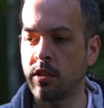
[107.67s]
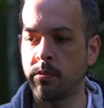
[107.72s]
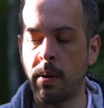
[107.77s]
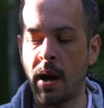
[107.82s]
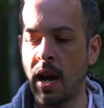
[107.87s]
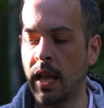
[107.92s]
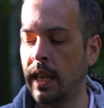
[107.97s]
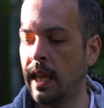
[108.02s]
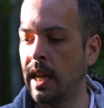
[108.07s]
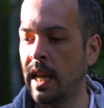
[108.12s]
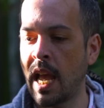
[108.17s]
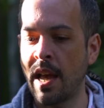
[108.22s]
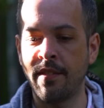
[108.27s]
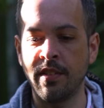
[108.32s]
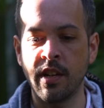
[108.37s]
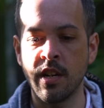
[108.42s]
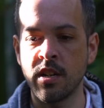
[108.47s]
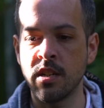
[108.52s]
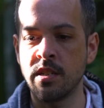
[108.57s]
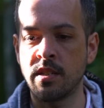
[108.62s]
smiling,
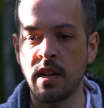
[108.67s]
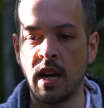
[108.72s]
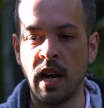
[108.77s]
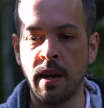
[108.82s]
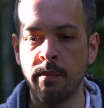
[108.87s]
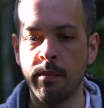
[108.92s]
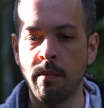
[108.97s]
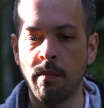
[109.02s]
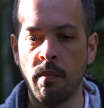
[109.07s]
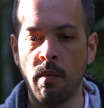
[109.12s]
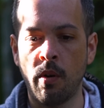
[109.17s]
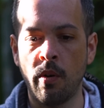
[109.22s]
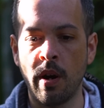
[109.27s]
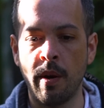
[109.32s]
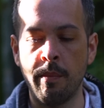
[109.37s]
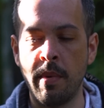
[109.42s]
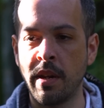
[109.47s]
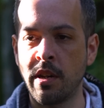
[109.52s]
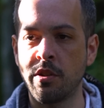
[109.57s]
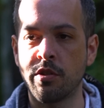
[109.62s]
having a good time,
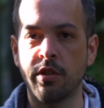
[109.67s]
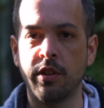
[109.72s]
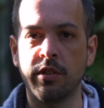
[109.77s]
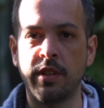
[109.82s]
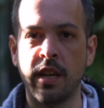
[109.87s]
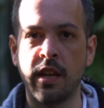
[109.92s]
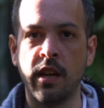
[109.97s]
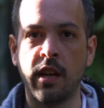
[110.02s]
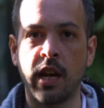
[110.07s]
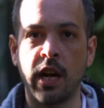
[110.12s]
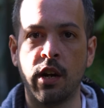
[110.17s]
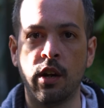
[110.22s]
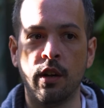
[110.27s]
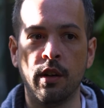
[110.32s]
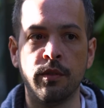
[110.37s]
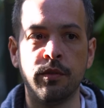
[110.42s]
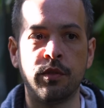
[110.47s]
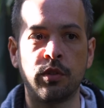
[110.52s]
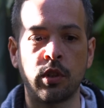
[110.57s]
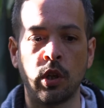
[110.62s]
and making sure they're taken care of.